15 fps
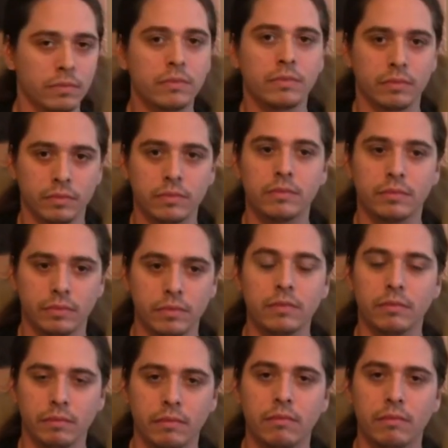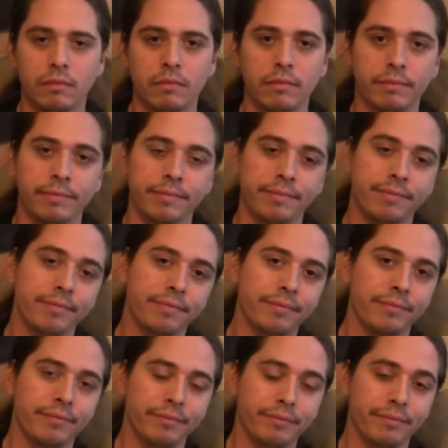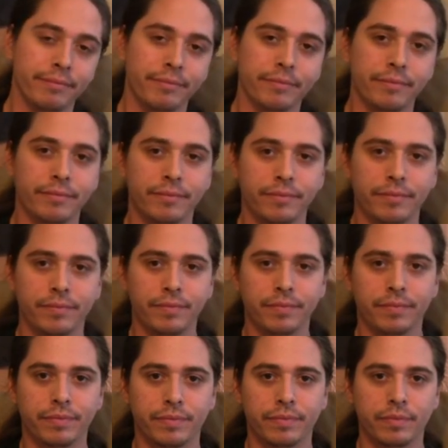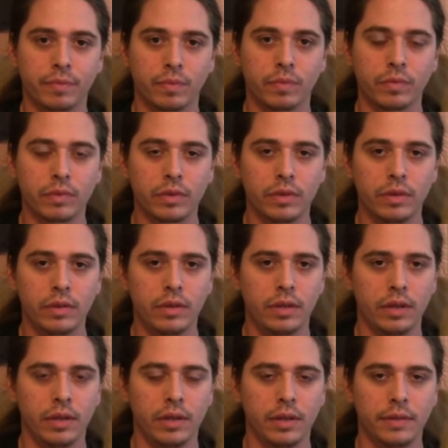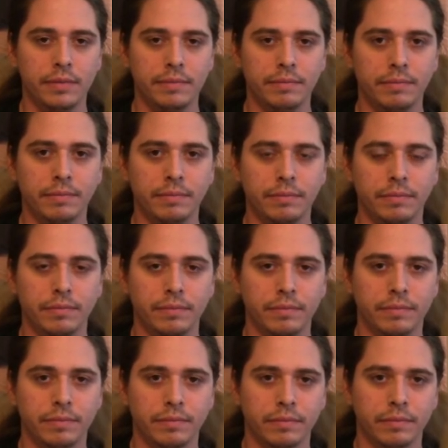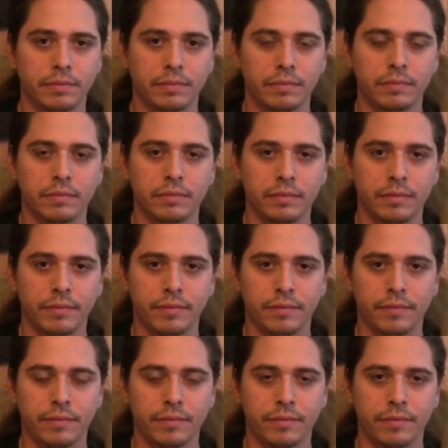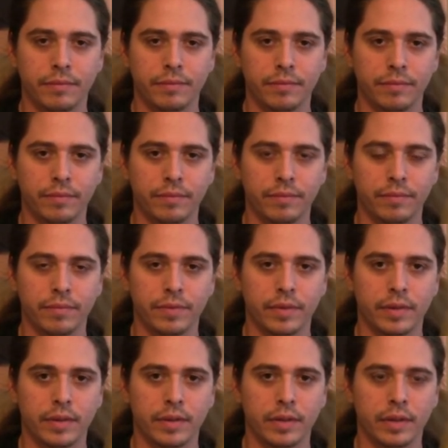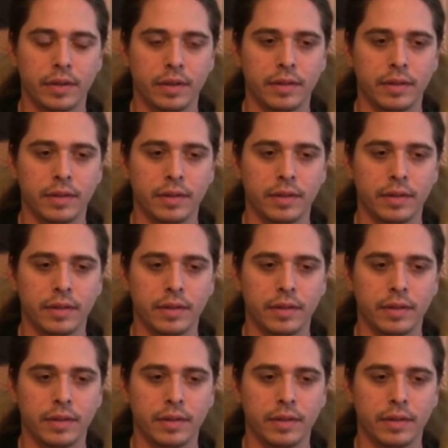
(not speaking)